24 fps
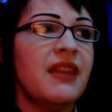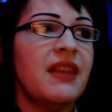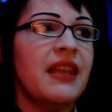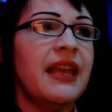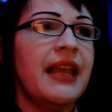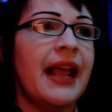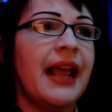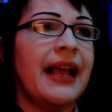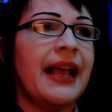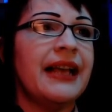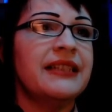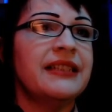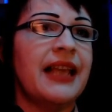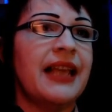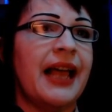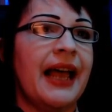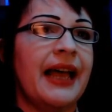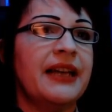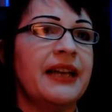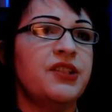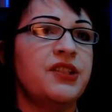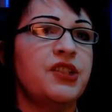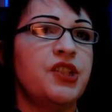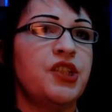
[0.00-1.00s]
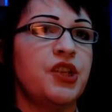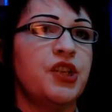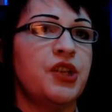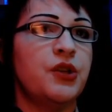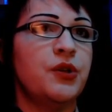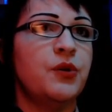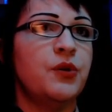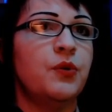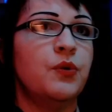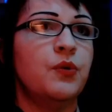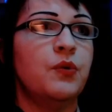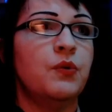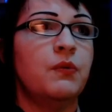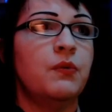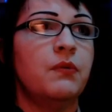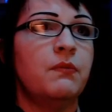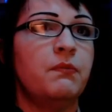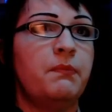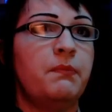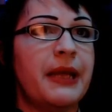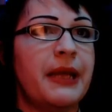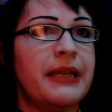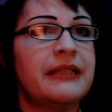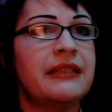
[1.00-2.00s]
has had to
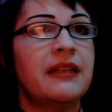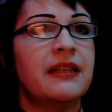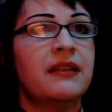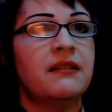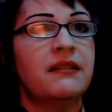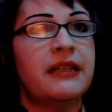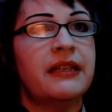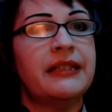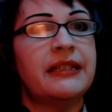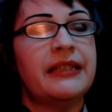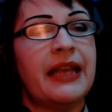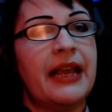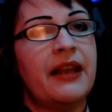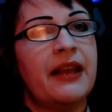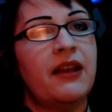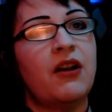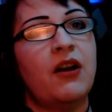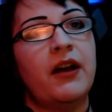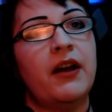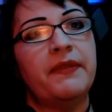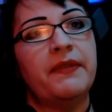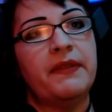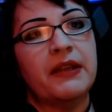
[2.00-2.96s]
basically take on